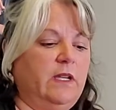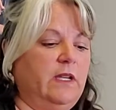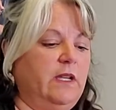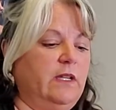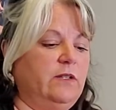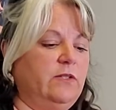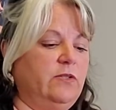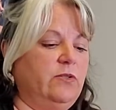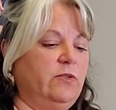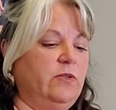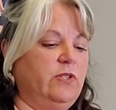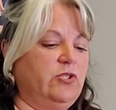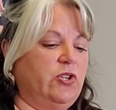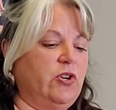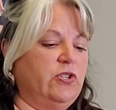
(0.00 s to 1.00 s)
into the
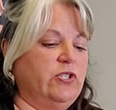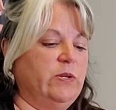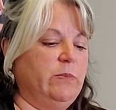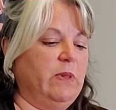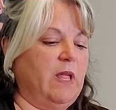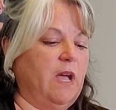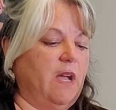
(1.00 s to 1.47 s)
charging block.